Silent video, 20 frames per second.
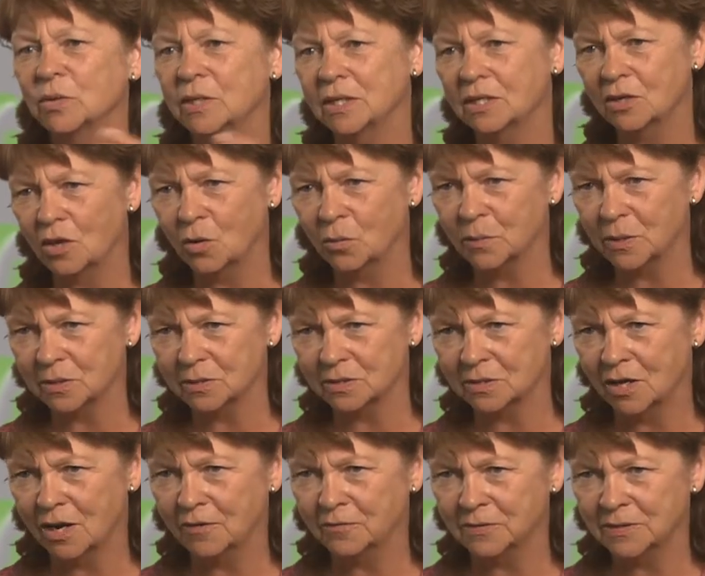and then it all
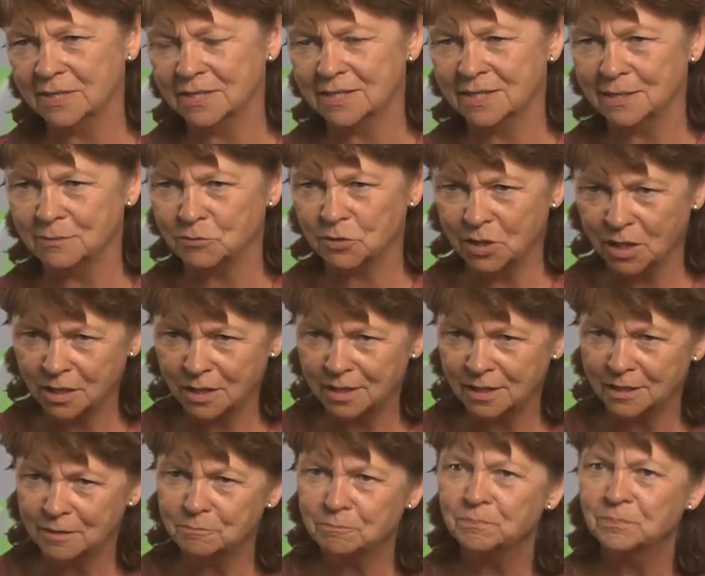melted off at the same
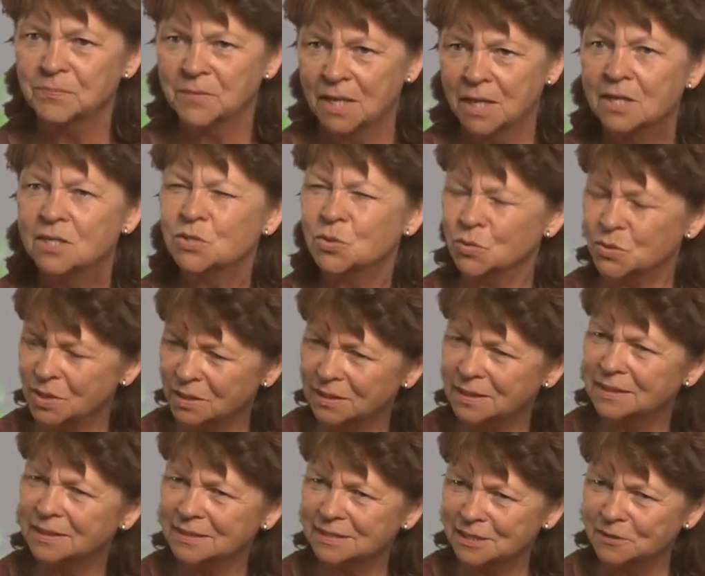time. So it was a
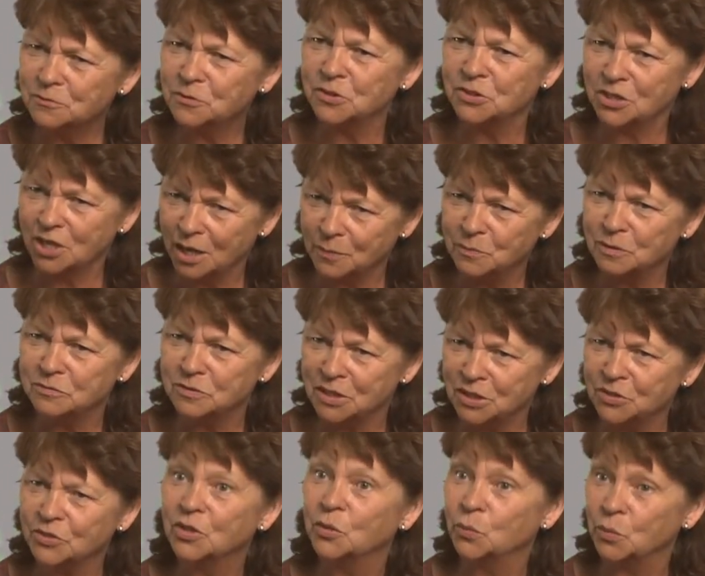little different time of
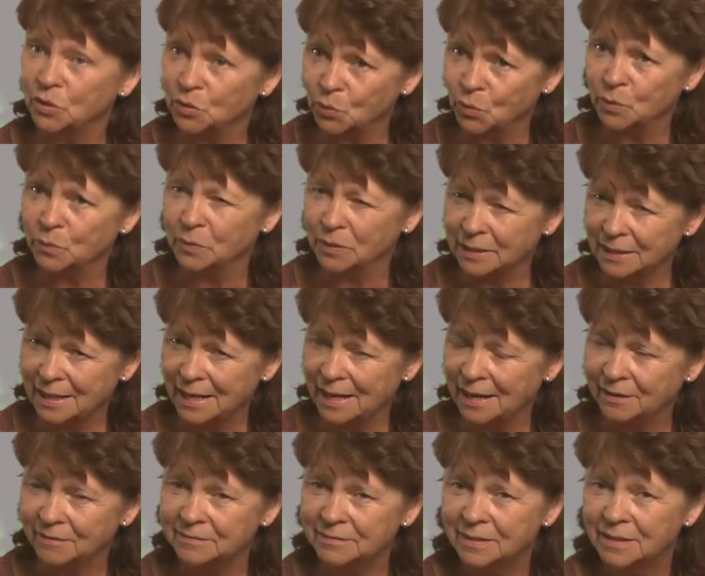year than we normally
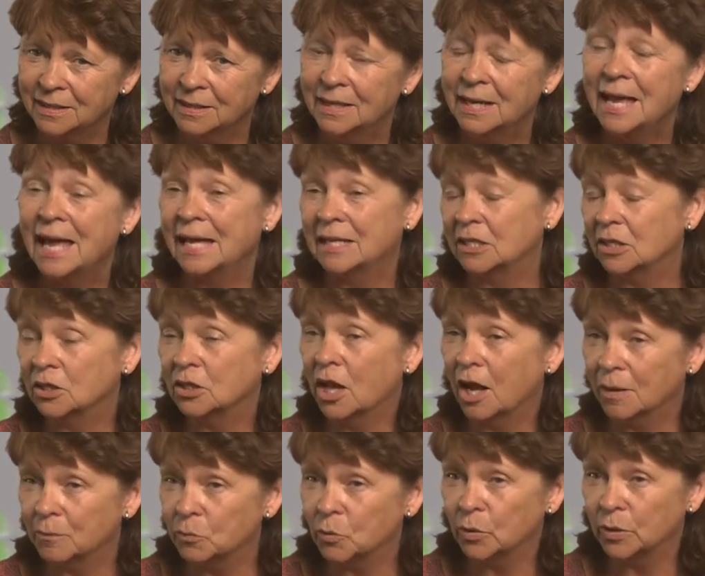have. Had a
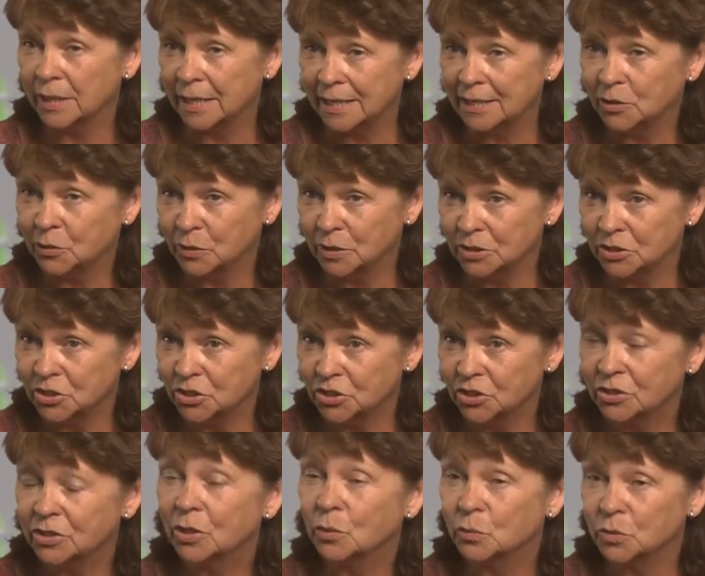lot more
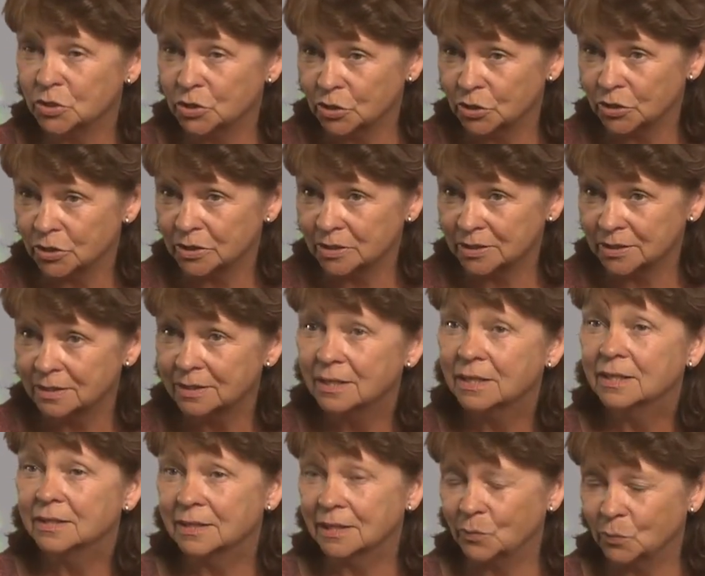acreage that was hurt
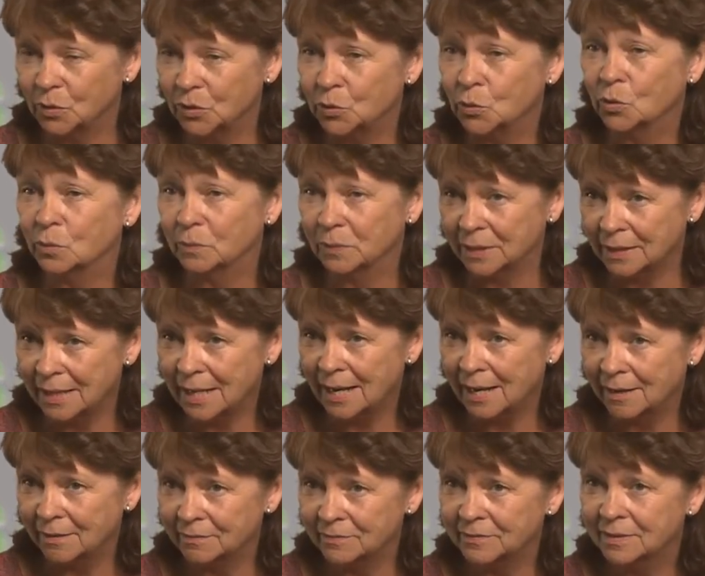than we normally
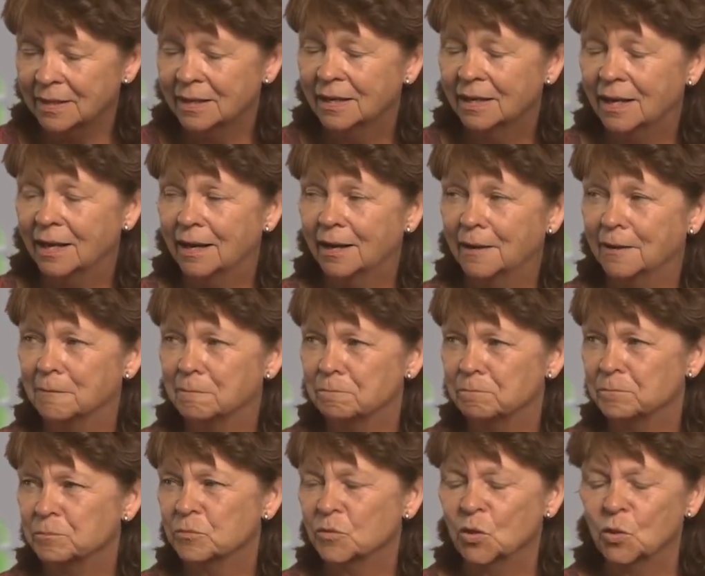have.
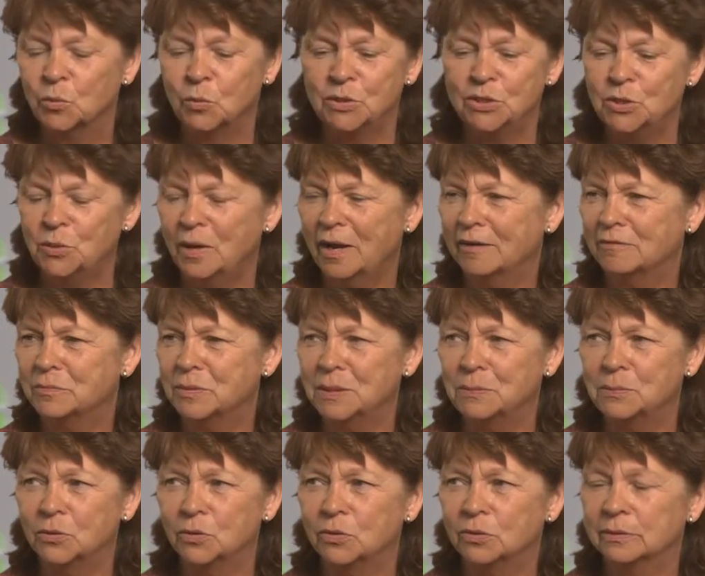Um, we do have
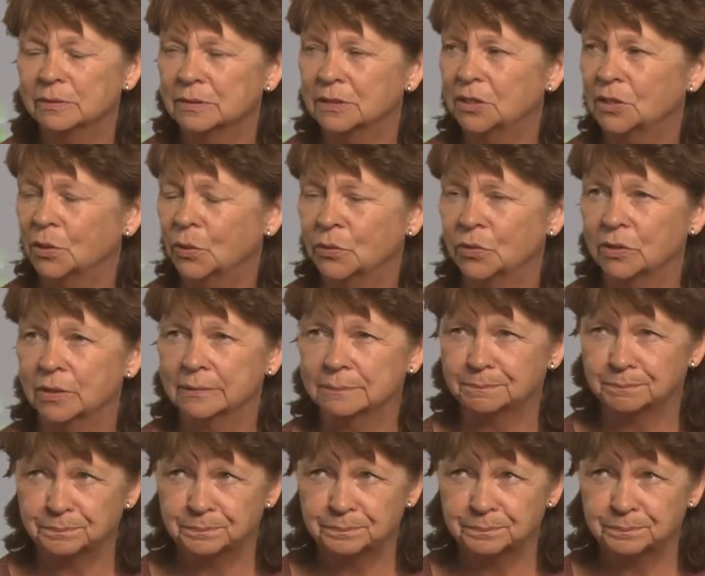people, you know, that